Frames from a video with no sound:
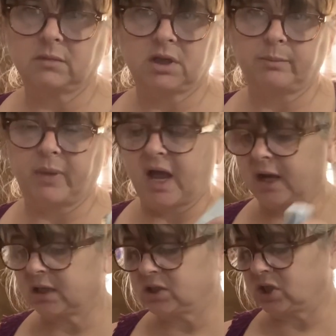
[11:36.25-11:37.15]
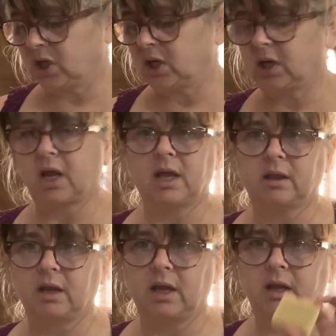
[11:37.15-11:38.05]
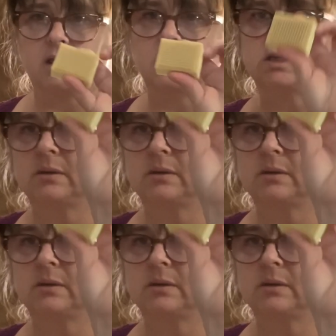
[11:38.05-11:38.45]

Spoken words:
the packaging. And like this